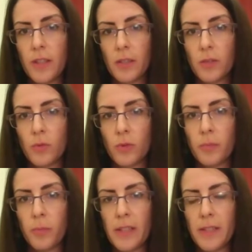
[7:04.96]
that would
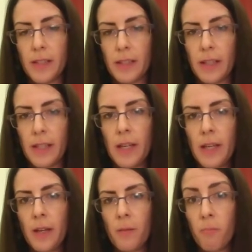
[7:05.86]
basically
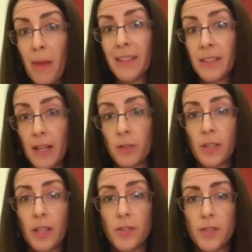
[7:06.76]
make the
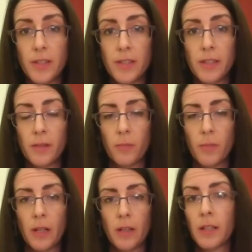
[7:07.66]
healthcare system
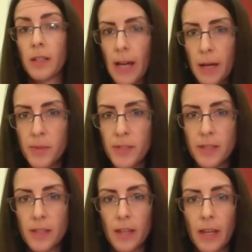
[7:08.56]

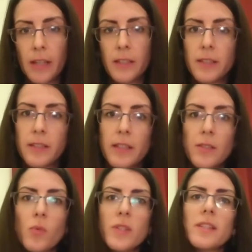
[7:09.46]
collapse. And
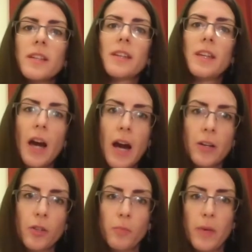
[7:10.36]
this was the key
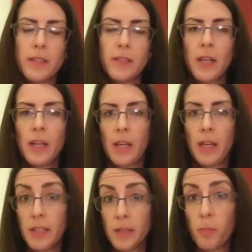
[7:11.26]
argument
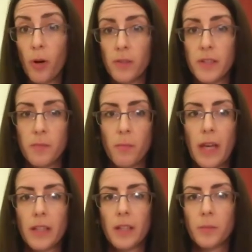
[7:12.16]
in the
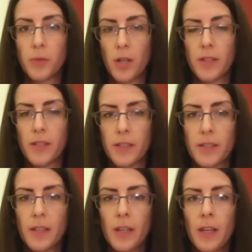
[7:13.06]
policymaking process.